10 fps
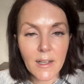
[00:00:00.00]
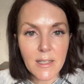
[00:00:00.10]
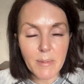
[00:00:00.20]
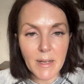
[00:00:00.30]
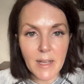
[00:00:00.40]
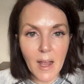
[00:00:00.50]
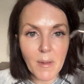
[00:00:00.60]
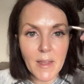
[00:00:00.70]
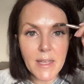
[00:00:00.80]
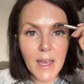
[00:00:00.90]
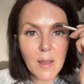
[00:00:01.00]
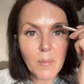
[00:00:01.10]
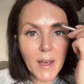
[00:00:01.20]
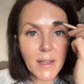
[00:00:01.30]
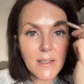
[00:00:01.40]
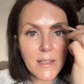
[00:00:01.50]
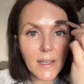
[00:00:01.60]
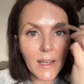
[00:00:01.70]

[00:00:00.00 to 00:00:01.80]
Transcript: spent time in the tanning beds